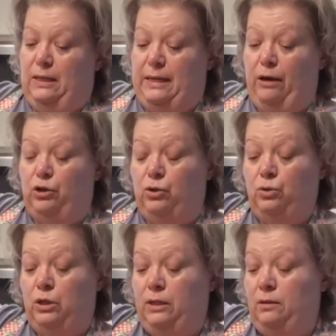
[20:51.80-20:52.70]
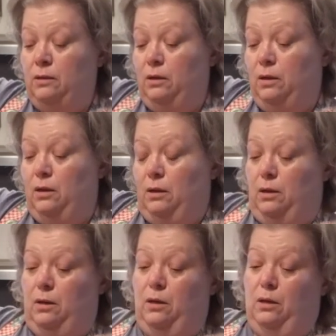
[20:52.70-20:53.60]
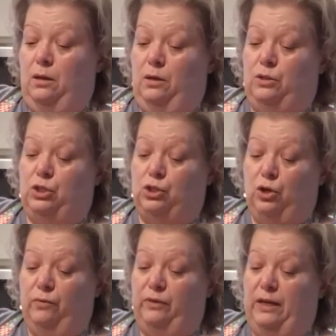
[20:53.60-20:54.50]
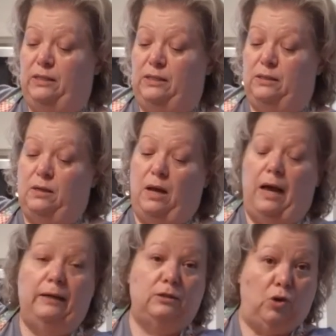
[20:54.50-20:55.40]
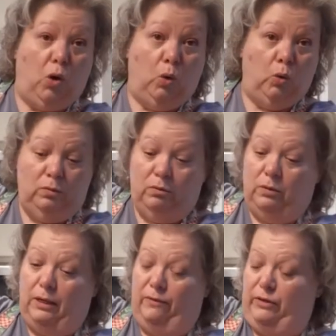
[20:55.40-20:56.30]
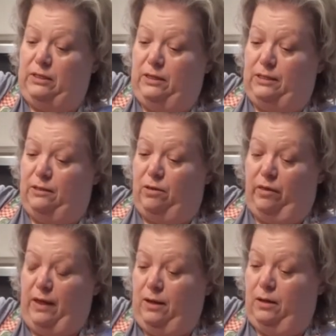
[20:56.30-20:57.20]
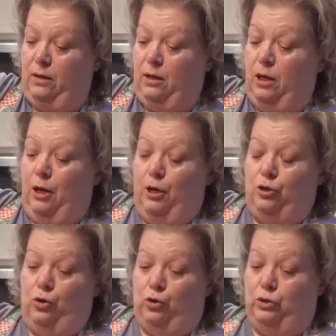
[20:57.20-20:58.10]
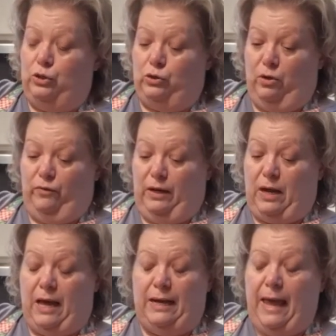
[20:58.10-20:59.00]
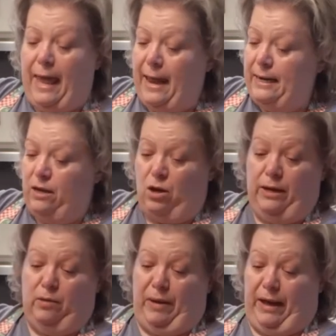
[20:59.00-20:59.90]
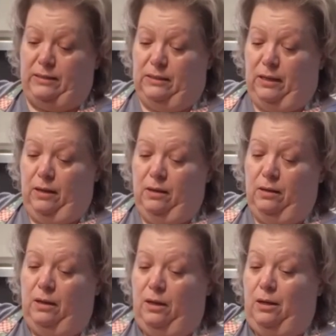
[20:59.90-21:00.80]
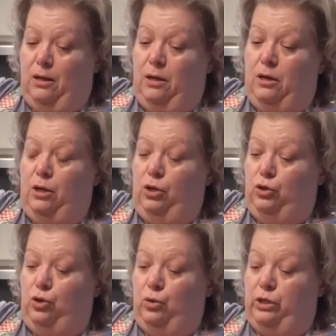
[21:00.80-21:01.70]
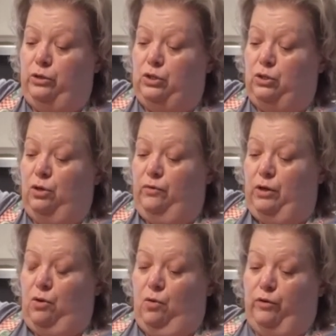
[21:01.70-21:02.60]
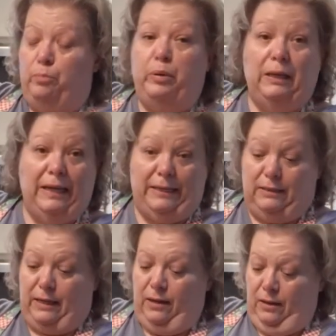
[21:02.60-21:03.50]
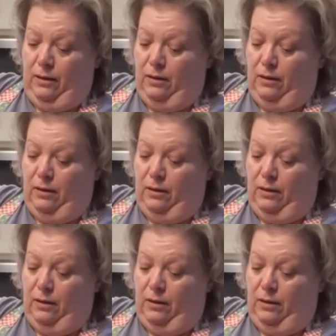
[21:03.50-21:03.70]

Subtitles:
Now you can serve this on its own if it's nice and thick. You can serve it on any kind of pasta. You can serve it over polenta.